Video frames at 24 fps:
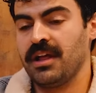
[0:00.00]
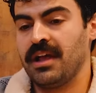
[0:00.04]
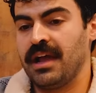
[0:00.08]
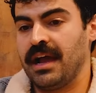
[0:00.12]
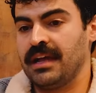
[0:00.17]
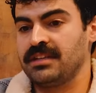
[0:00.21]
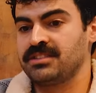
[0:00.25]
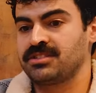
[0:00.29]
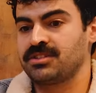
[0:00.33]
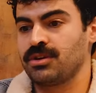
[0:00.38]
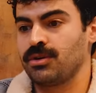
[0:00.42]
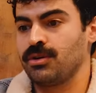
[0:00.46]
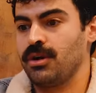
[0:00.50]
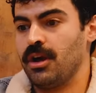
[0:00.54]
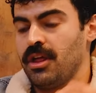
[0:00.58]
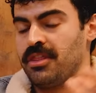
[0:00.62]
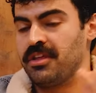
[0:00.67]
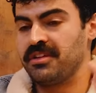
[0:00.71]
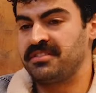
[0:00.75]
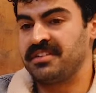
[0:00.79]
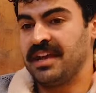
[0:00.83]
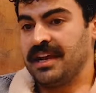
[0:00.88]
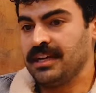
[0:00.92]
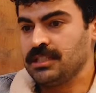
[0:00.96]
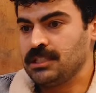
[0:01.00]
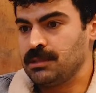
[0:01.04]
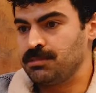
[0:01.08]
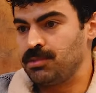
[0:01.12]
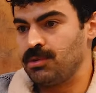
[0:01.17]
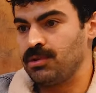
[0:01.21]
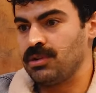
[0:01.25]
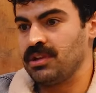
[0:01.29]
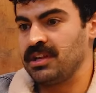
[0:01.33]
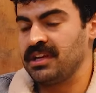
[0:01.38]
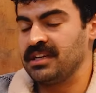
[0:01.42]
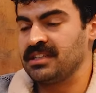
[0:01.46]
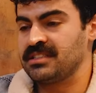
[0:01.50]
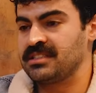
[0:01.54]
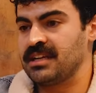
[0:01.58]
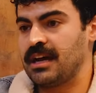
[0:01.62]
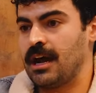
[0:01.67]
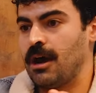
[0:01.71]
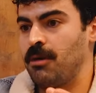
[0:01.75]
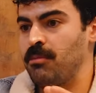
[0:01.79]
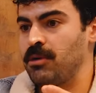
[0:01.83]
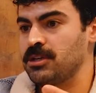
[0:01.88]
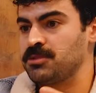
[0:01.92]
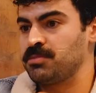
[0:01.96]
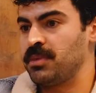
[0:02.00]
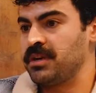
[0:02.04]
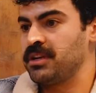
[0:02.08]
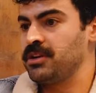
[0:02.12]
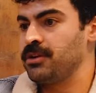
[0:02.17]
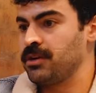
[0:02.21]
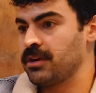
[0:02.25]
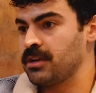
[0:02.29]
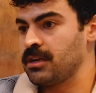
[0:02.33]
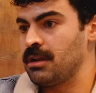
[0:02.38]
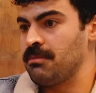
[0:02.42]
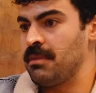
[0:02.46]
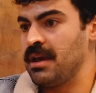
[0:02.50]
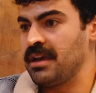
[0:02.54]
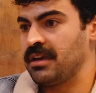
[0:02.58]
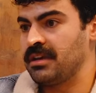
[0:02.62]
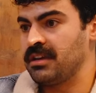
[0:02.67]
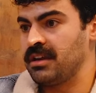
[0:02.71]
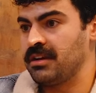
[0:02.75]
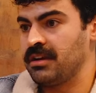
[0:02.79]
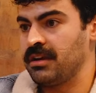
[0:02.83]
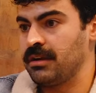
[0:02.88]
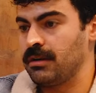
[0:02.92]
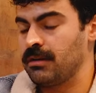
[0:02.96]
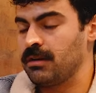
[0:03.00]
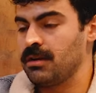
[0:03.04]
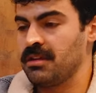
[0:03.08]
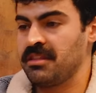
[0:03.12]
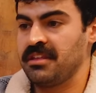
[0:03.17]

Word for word: And so the tangible is how much money you're going to make in a year.